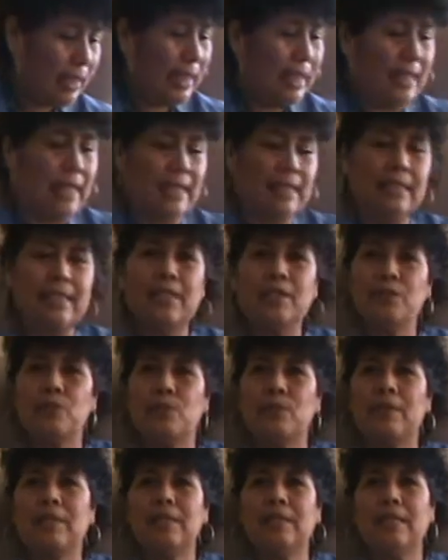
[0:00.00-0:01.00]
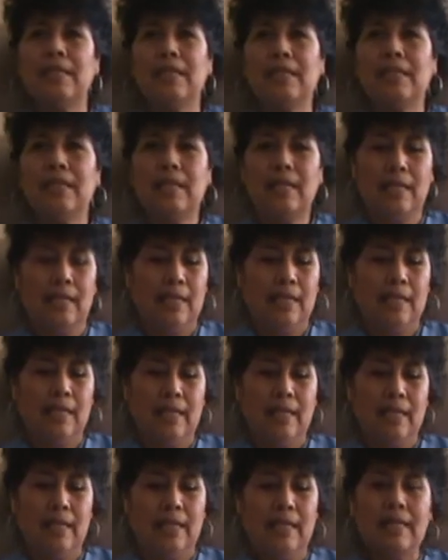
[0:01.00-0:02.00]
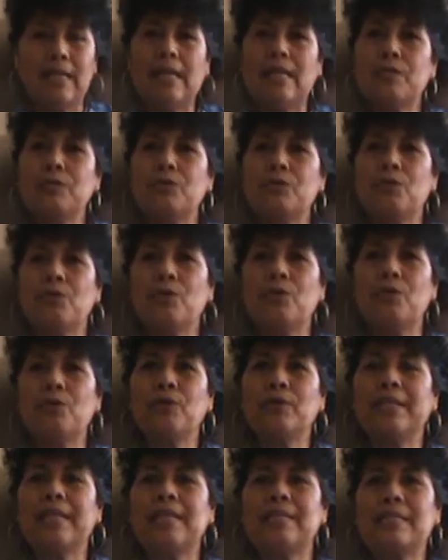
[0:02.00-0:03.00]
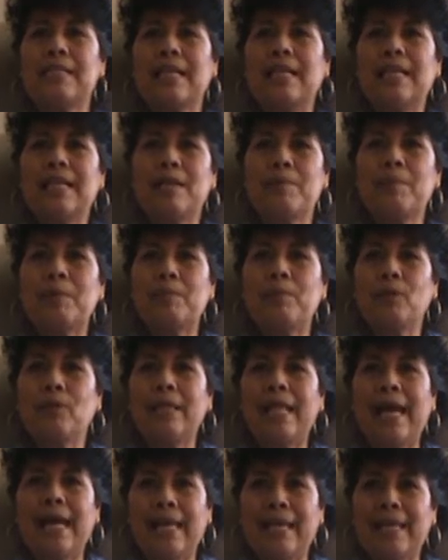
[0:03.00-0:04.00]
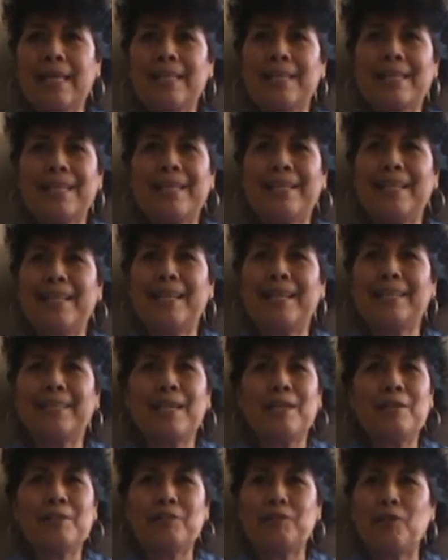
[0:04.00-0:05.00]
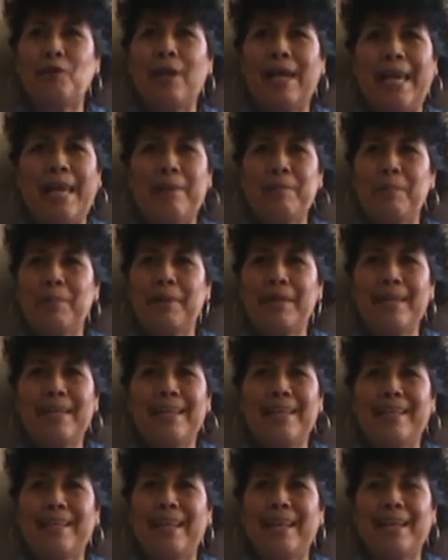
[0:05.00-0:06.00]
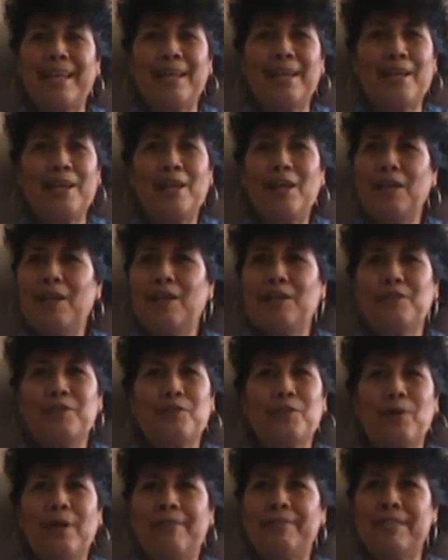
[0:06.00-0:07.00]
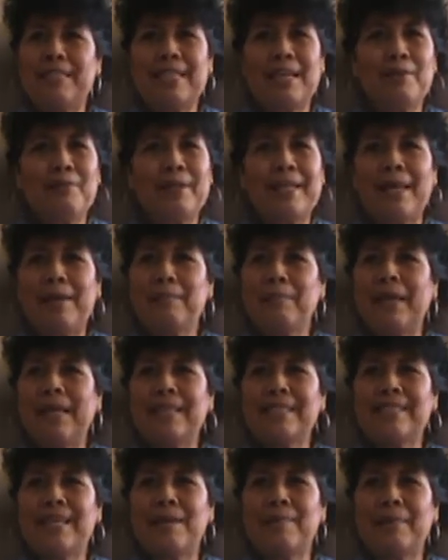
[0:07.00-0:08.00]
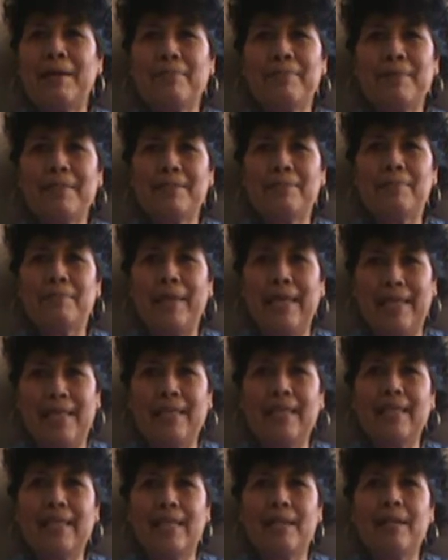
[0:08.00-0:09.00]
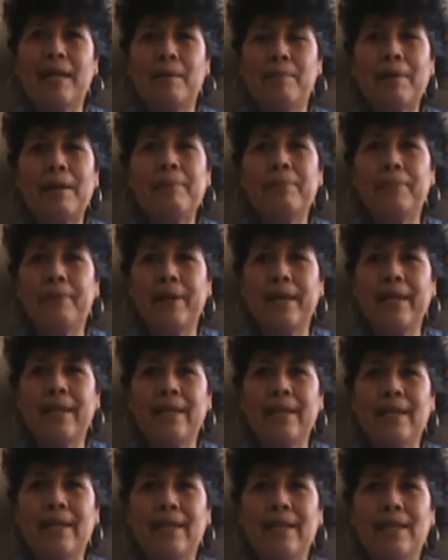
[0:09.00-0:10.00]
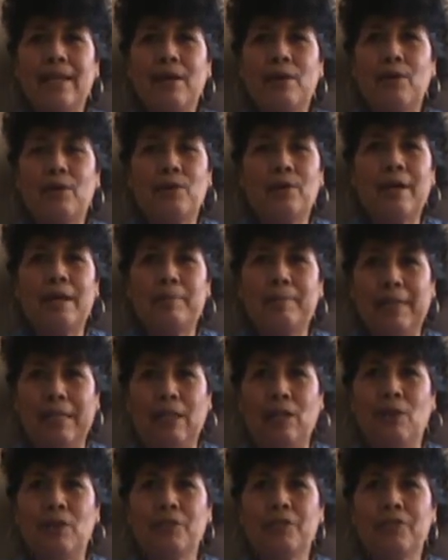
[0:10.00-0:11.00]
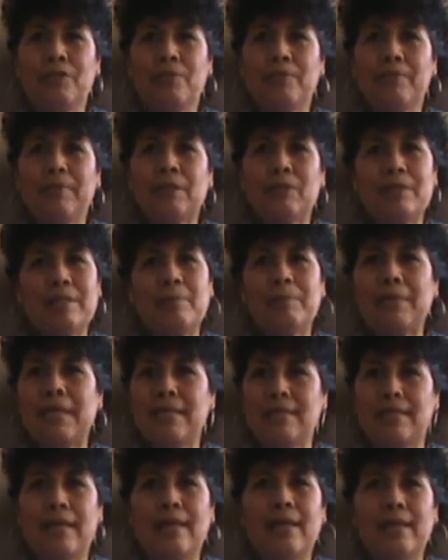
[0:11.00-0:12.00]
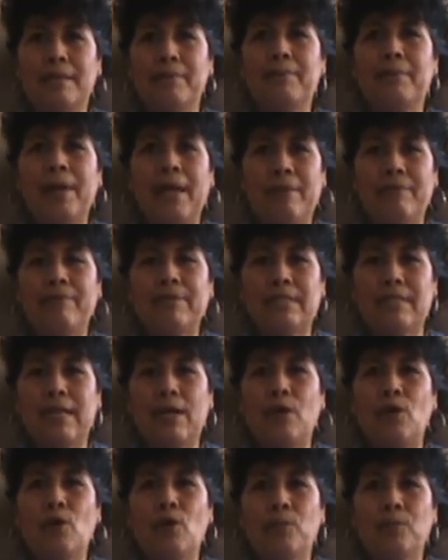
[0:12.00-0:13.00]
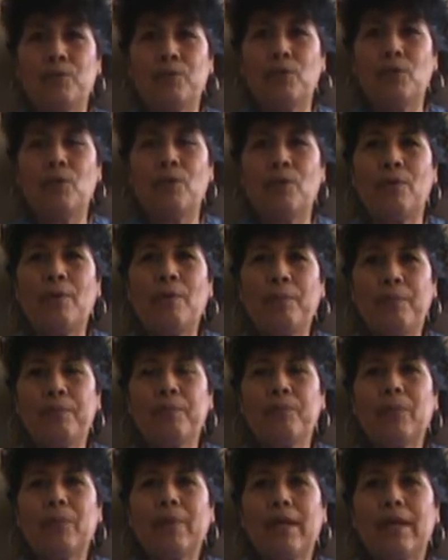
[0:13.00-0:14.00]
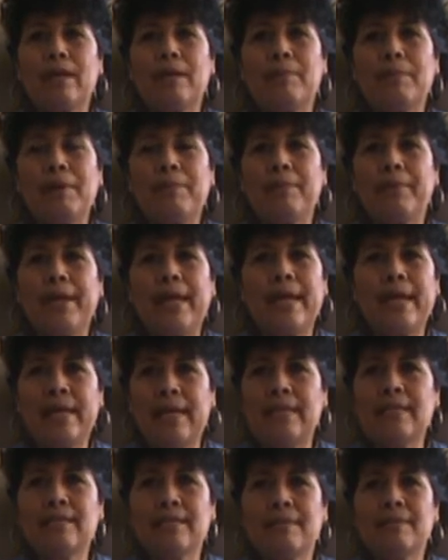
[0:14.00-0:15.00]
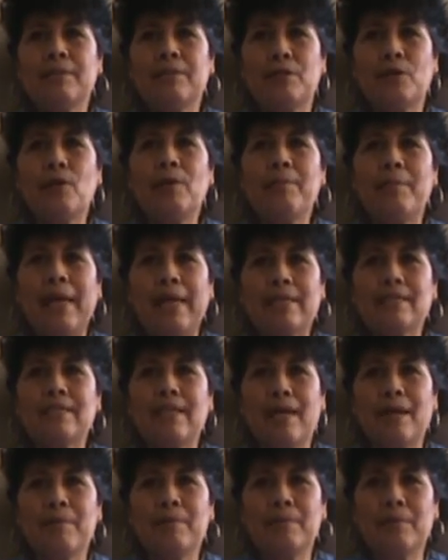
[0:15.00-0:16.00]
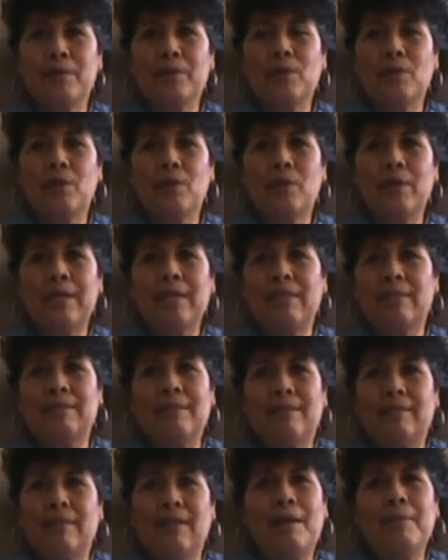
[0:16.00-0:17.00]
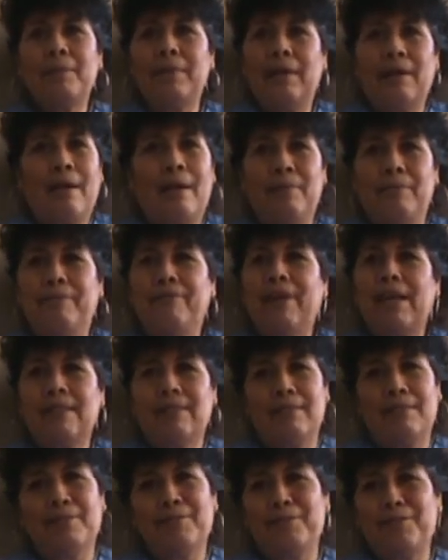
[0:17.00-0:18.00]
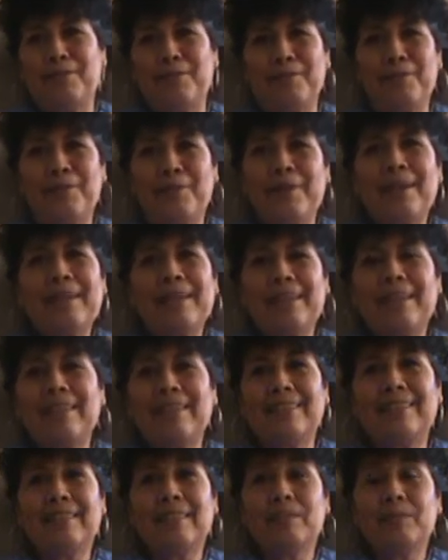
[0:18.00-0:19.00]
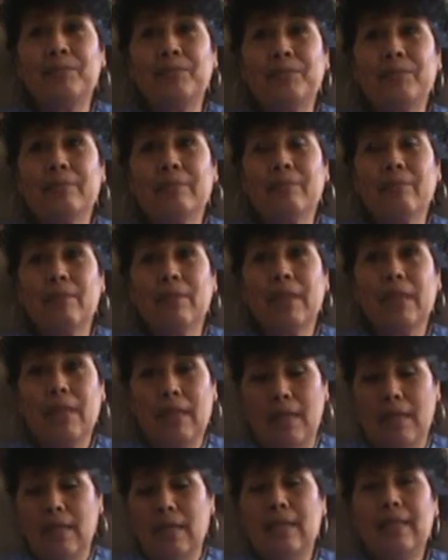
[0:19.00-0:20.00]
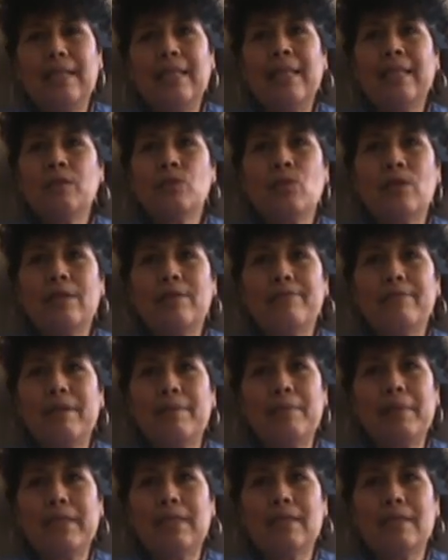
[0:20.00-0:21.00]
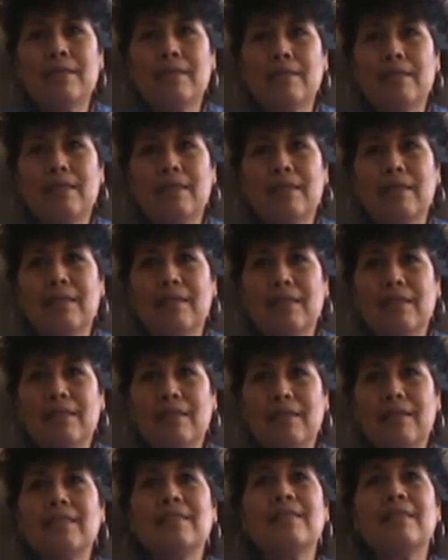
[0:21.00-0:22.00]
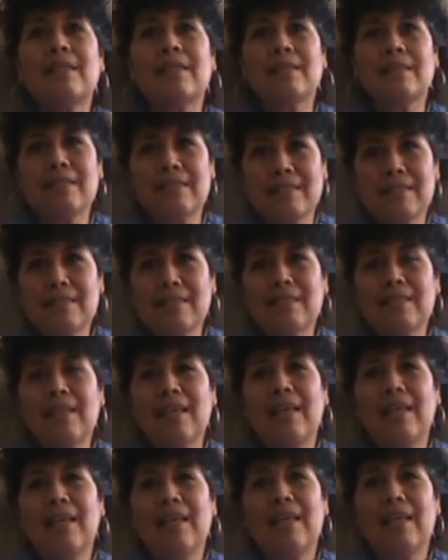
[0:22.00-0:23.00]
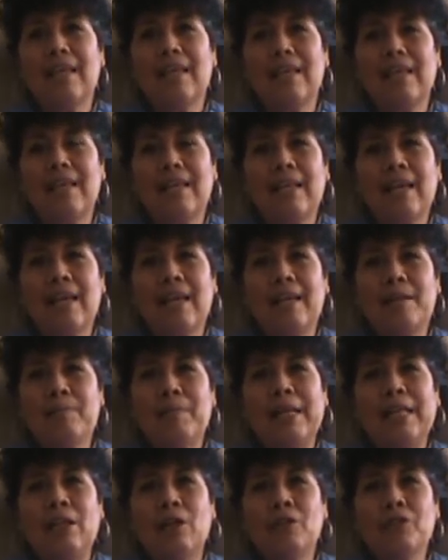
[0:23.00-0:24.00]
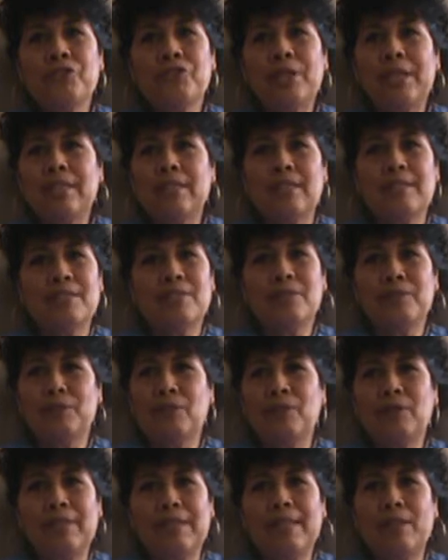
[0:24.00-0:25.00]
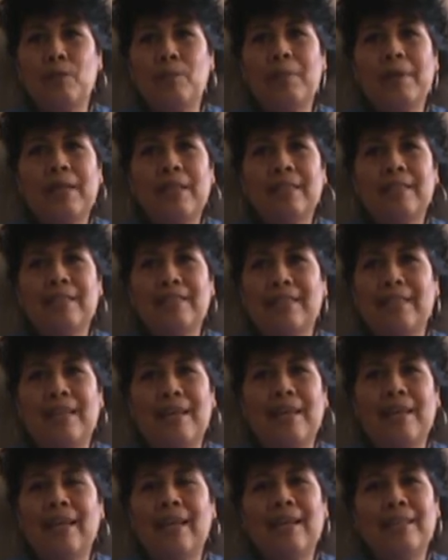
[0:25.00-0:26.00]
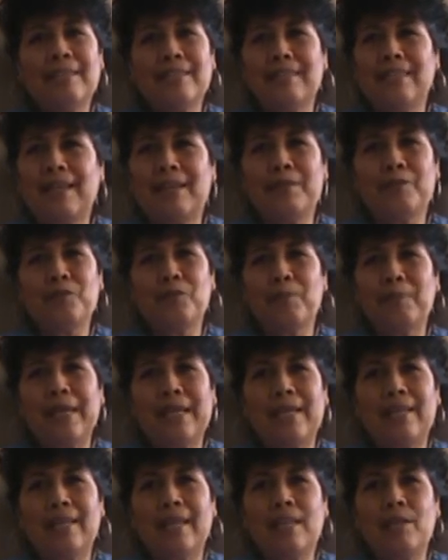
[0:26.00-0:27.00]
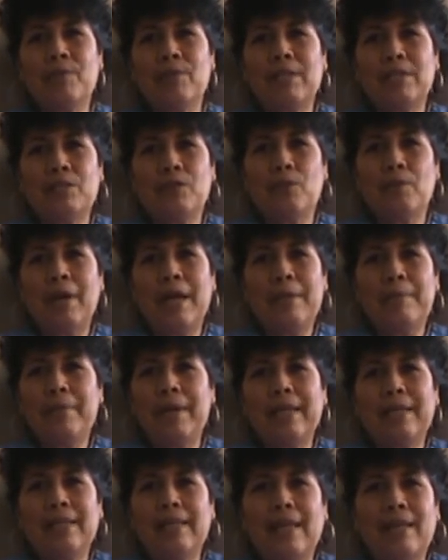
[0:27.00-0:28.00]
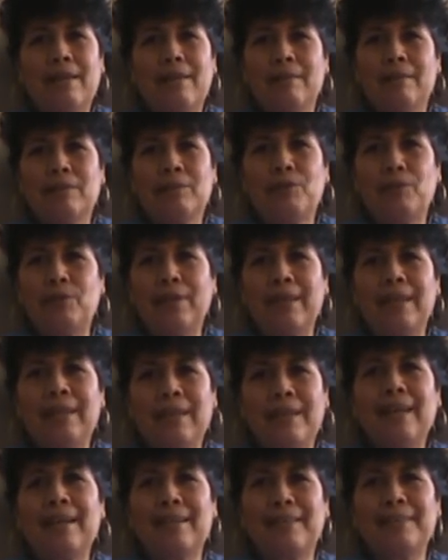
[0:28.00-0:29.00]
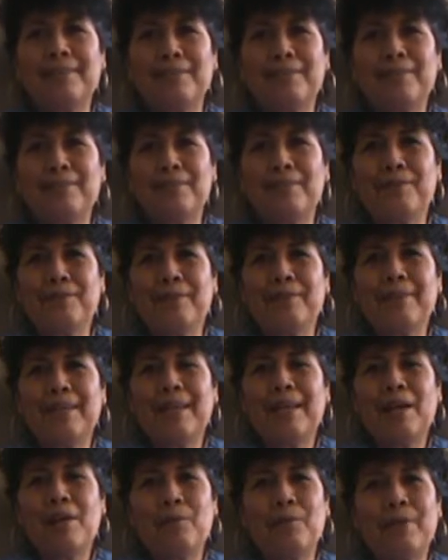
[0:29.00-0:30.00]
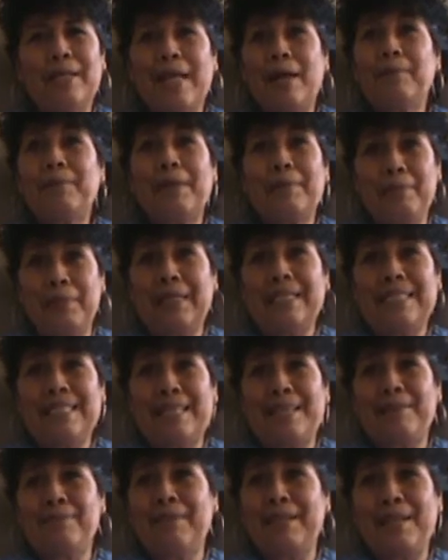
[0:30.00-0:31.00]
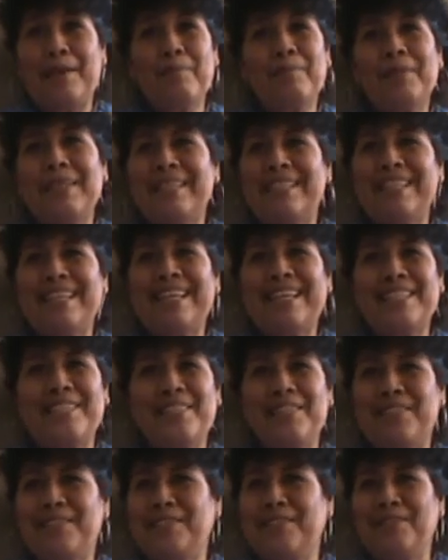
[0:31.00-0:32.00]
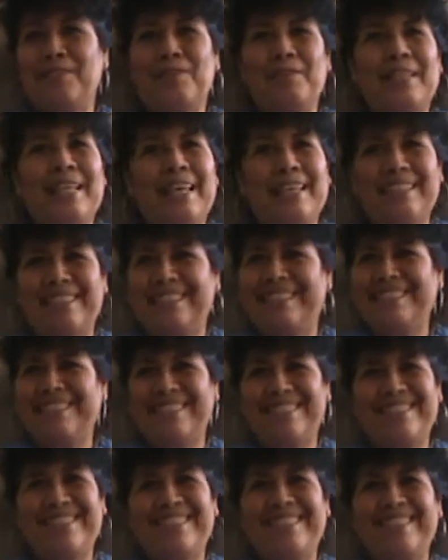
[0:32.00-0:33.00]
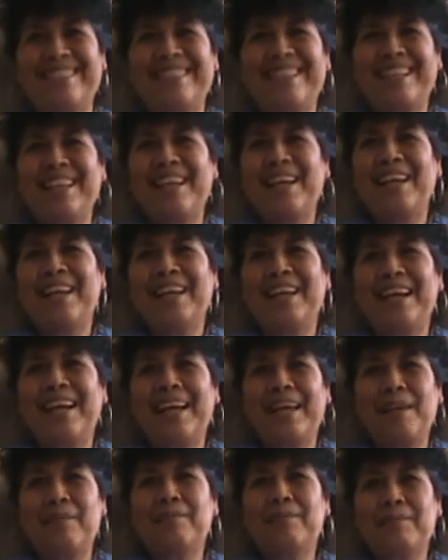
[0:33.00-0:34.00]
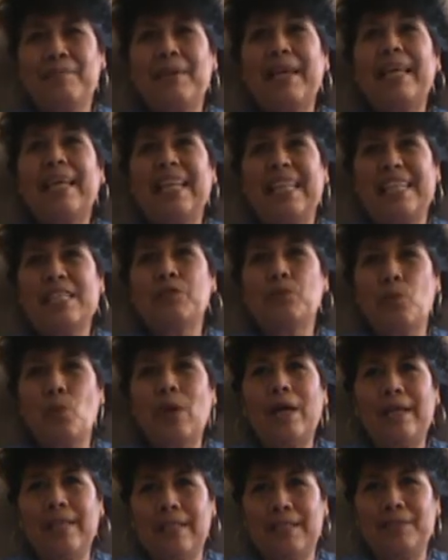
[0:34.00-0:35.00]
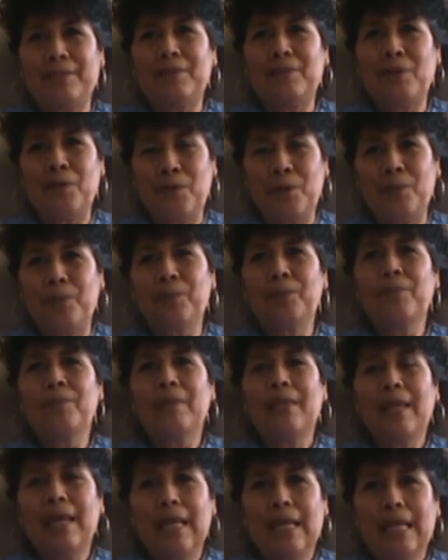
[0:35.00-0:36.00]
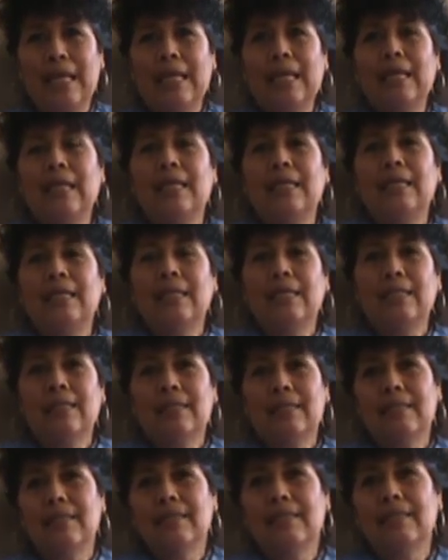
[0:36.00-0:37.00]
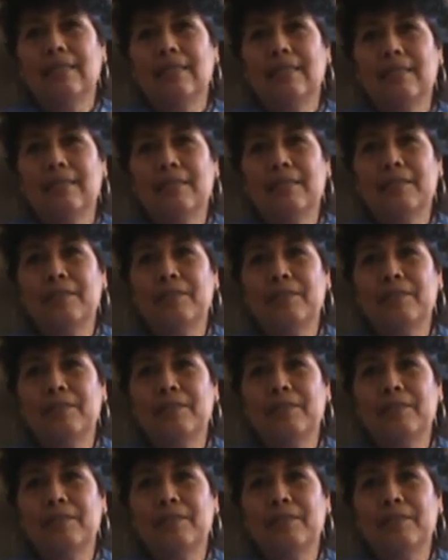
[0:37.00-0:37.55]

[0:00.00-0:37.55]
like this one. Yeah, they're so cute. And uh, so there's a lot of people like it, and uh, they're so happy. And uh, so every time when I make some, I be making here on my break or on my lunch because sometimes I eat breakfast at home. So yeah. On my break, I you know make some you know I'm, I'm faster, so. So how long does each chat take? You think? Like twenty five minutes. Seriously? Yes. Wow. And and my lunch, I use you know a little bit, and I, I start to make another one. So I make like three, and you know when I'm not busy. When I'm busy, I just you know like. A few stitches here. One, yeah. know? So what? How do you